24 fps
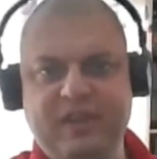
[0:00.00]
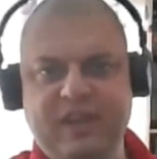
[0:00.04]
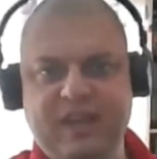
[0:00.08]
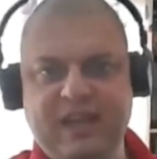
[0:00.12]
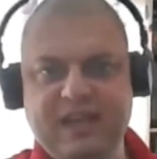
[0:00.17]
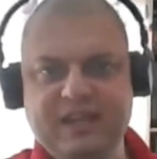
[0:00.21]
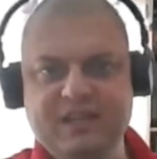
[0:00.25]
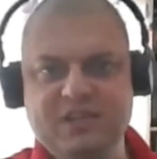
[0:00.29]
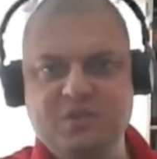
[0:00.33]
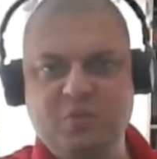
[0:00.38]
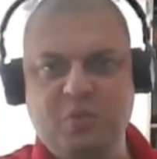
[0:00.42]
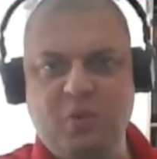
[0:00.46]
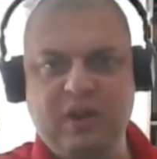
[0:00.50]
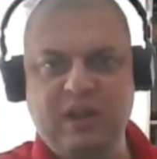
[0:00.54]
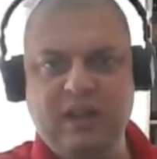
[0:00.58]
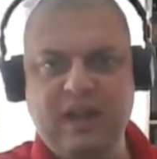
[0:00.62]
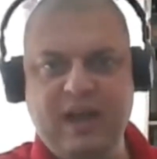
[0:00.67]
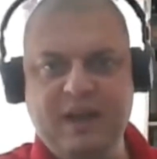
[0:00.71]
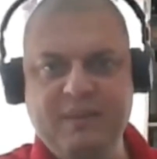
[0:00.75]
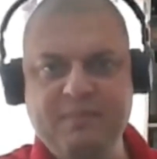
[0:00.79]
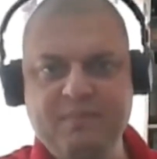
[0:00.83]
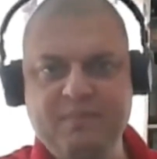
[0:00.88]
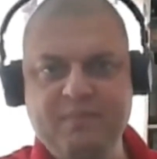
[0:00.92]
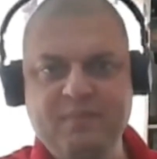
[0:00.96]
the kids while
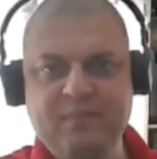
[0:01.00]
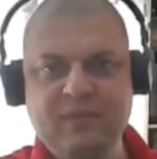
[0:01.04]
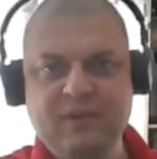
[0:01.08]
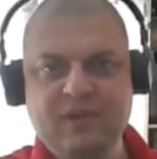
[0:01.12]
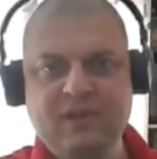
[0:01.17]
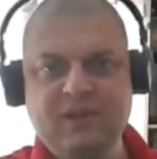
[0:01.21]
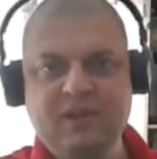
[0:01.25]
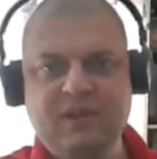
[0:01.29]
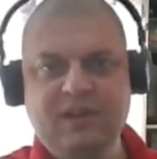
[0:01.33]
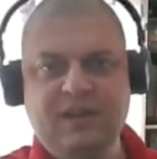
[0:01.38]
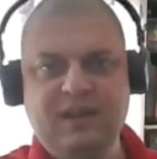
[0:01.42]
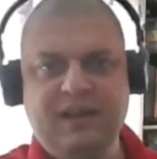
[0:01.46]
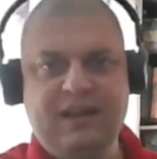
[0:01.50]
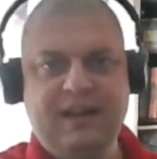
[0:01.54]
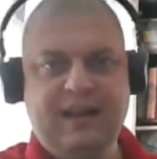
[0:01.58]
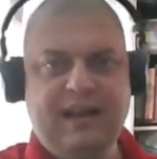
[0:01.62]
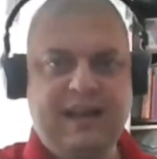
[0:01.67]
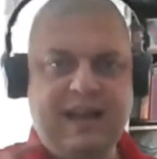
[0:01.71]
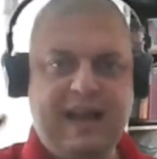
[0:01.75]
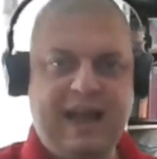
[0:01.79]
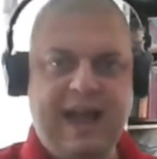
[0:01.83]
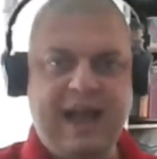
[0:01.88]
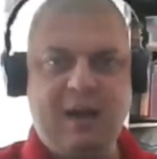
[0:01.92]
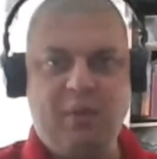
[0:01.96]
I'm
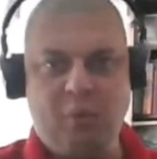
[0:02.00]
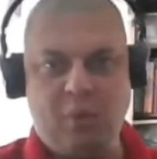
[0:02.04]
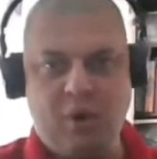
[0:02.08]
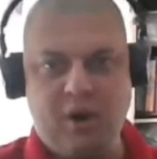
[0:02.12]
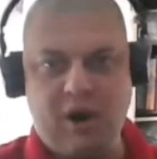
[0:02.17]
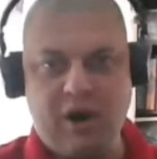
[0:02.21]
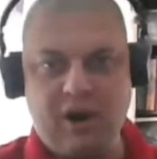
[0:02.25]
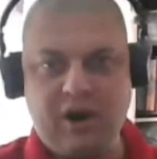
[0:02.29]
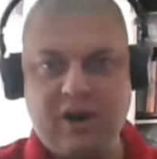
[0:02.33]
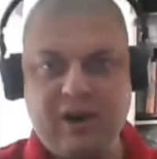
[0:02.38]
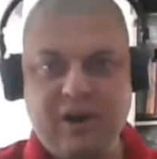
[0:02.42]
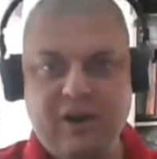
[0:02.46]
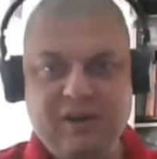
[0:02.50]
at work